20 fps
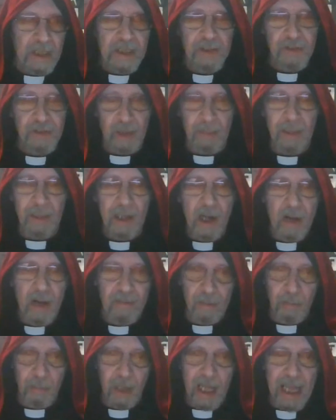Drink my
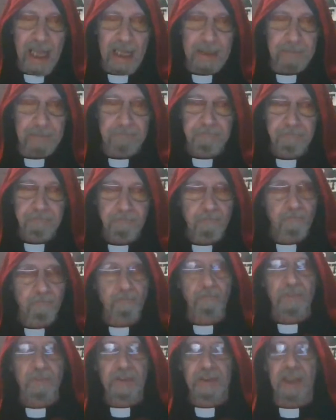coffee black,
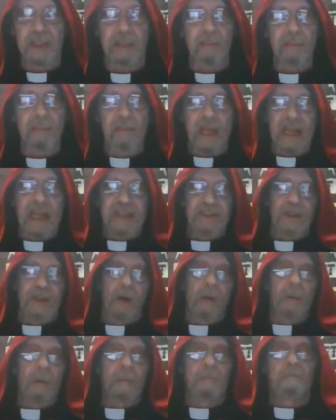just like my black
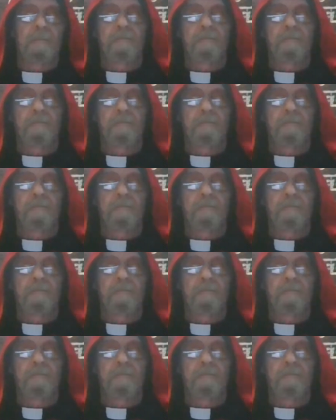soul.